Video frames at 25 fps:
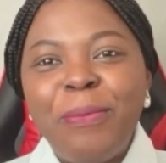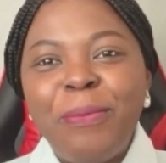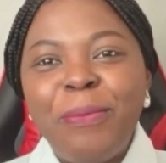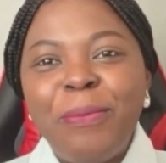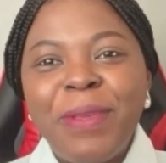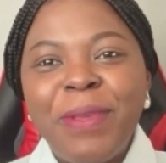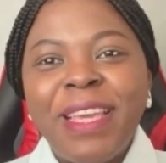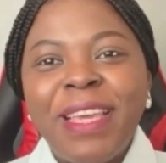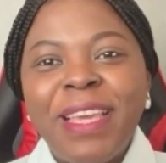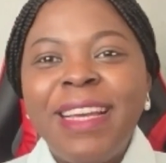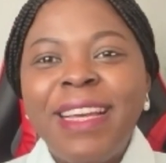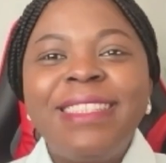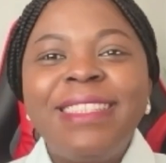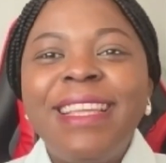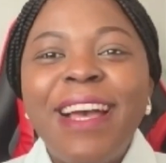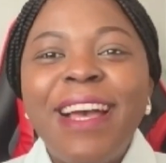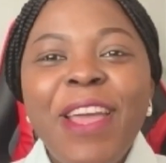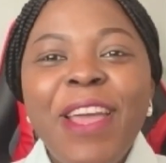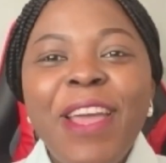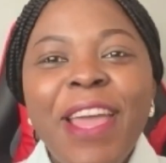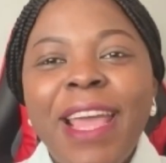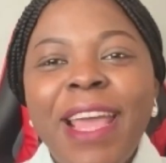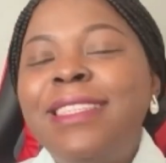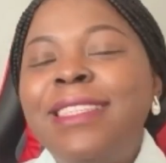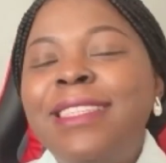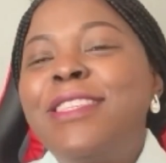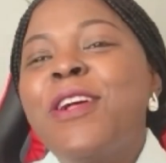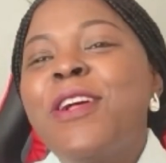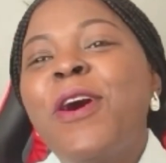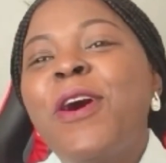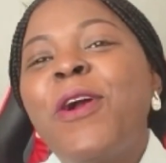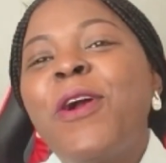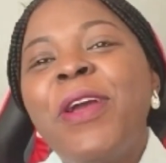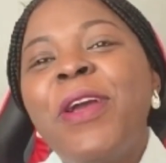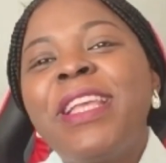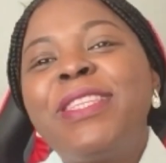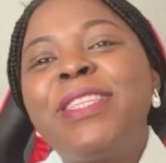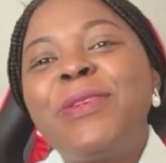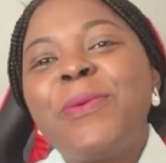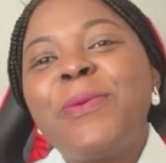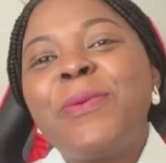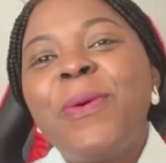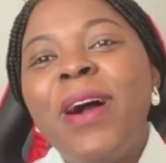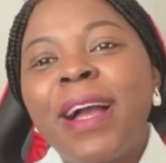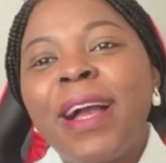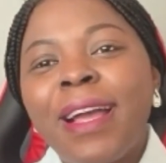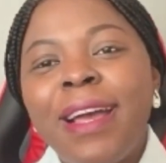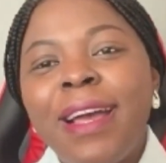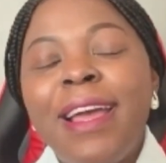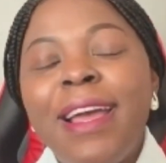because it's not going to
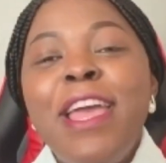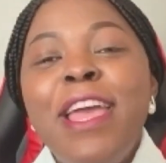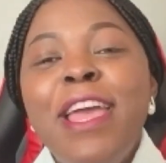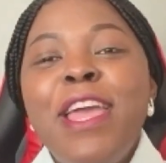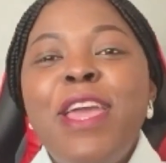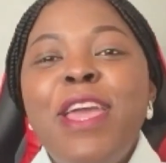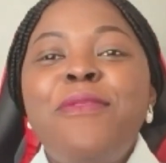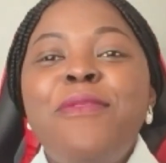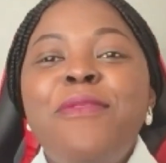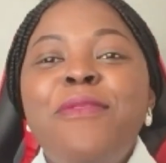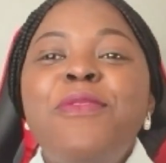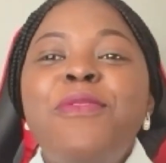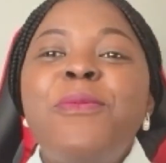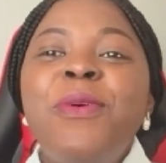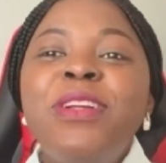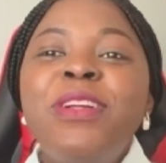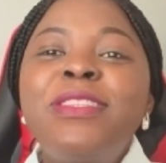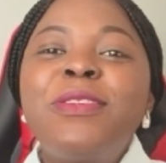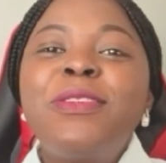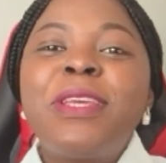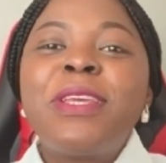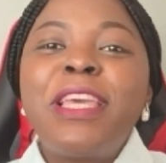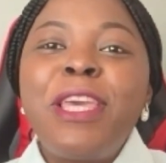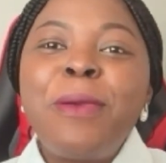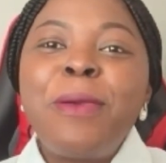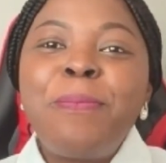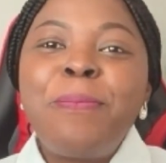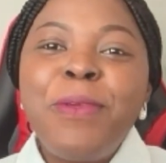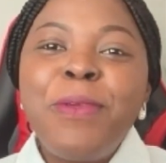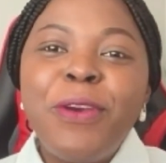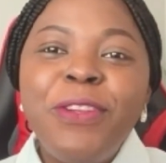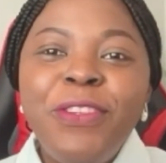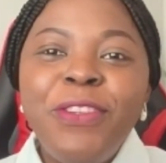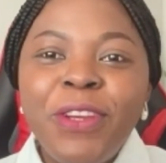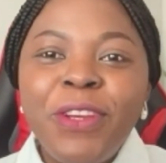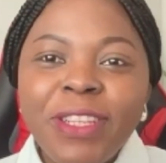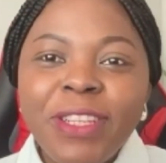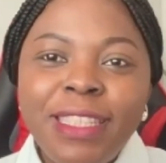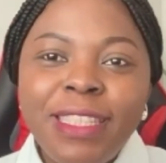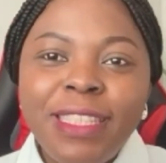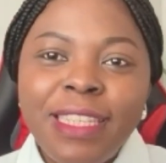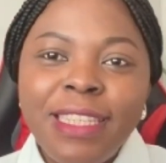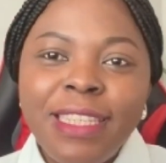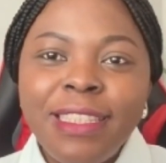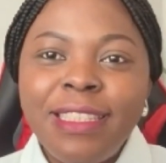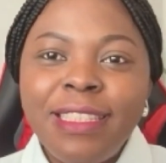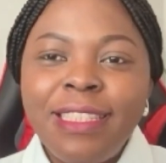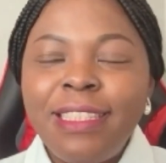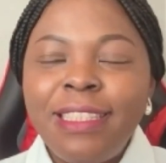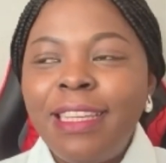work. If you want to keep your
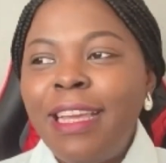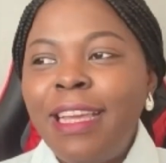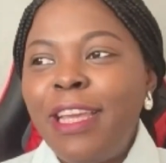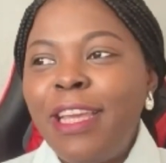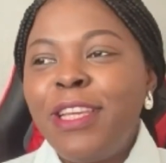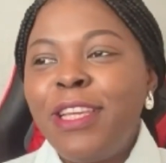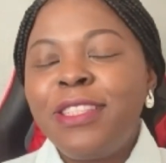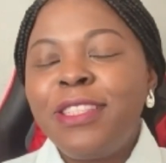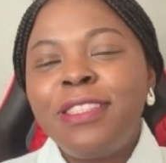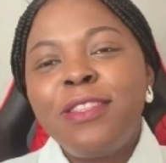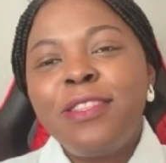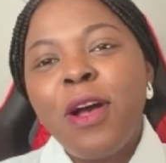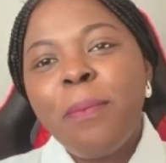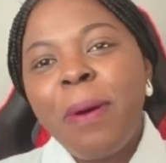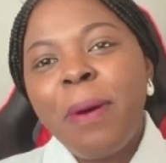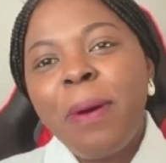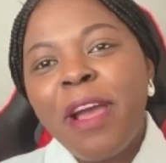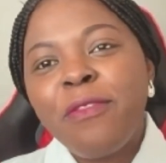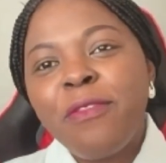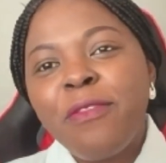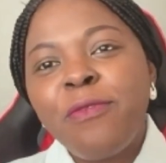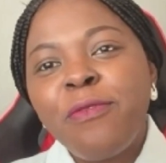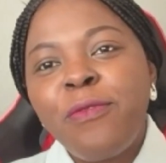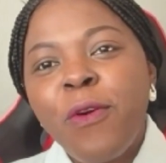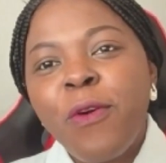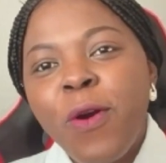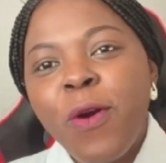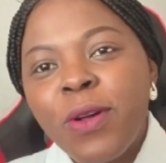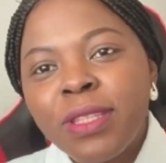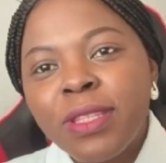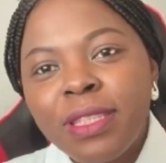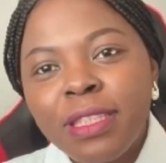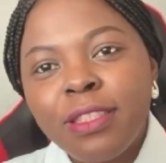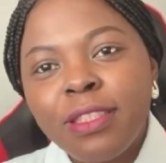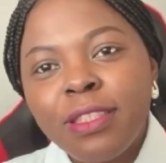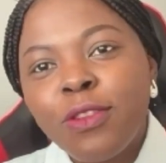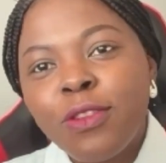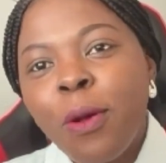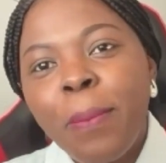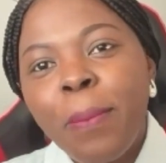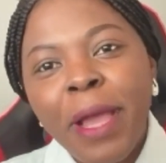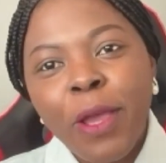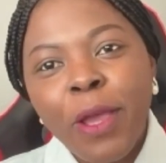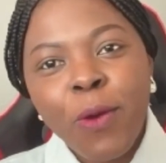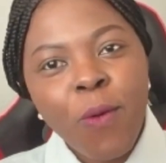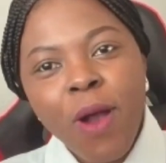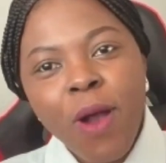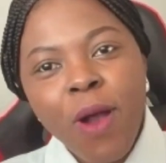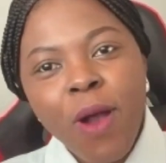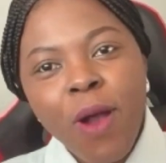nurses, it's not by force, it's not by
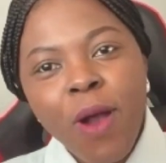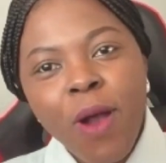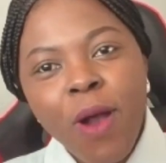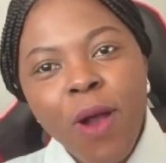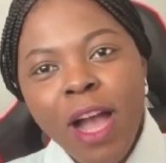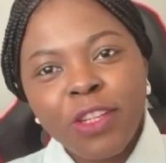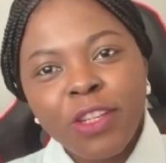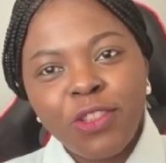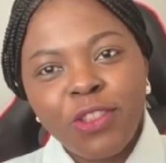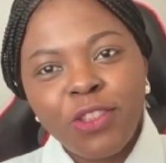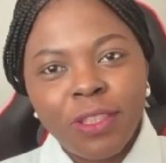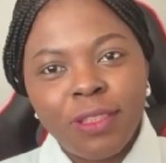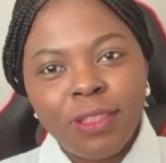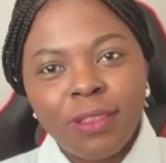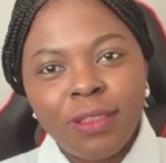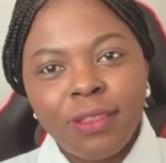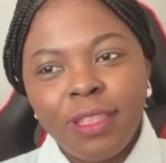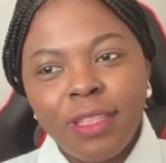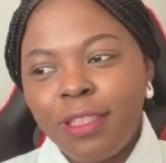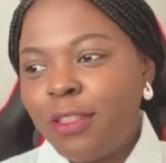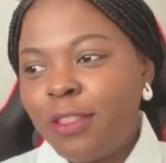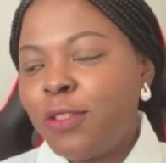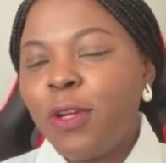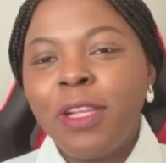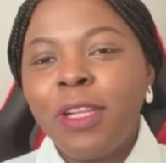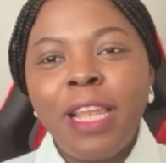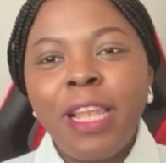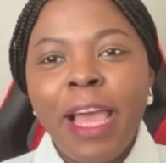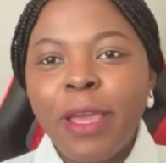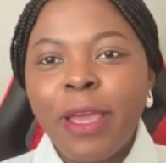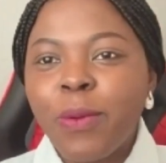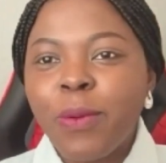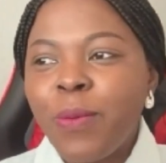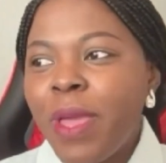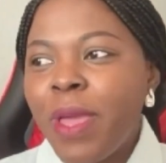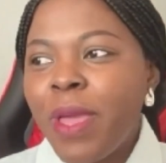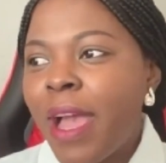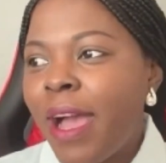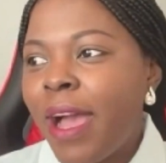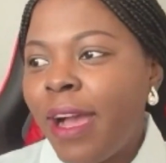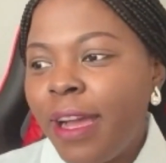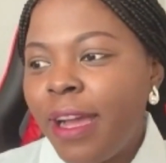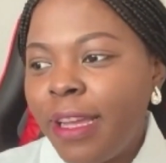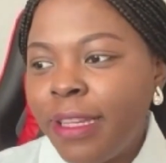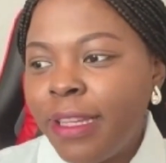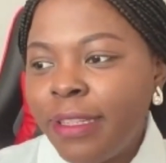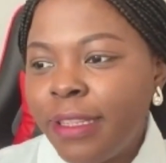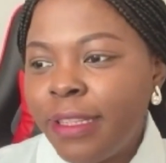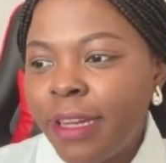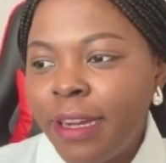coercion. It's not like we are
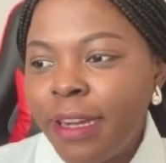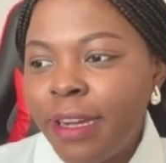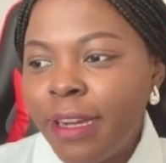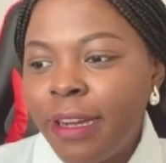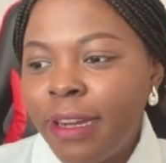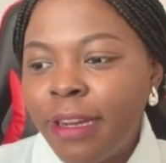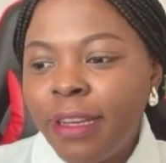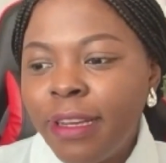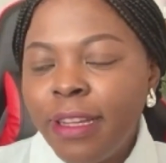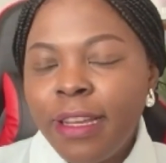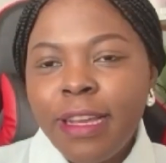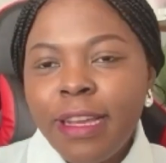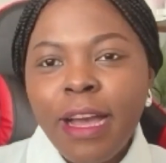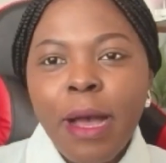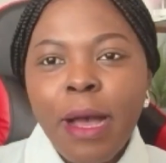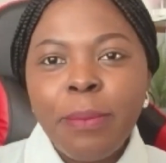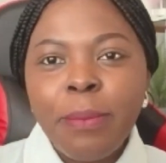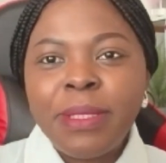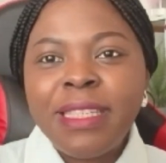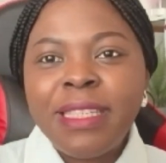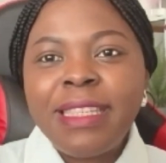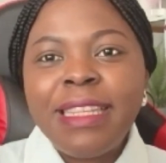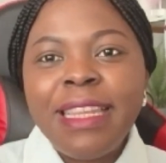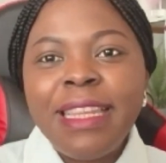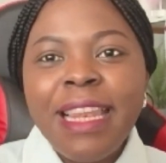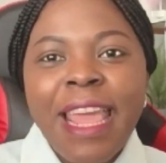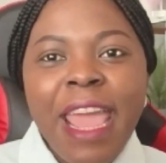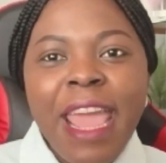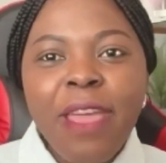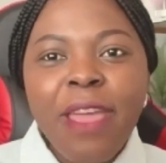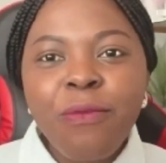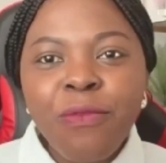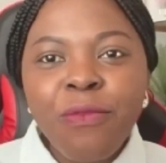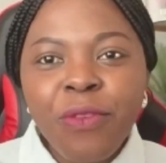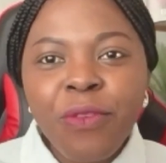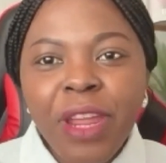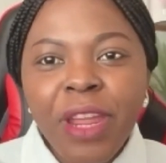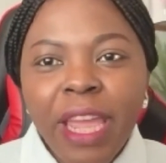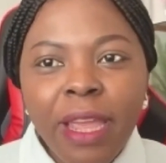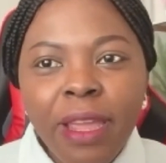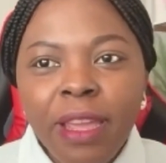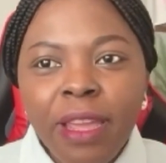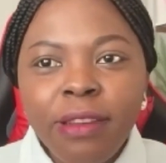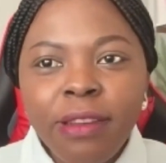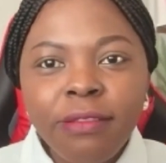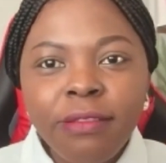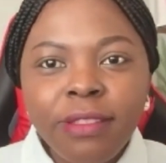in the slavery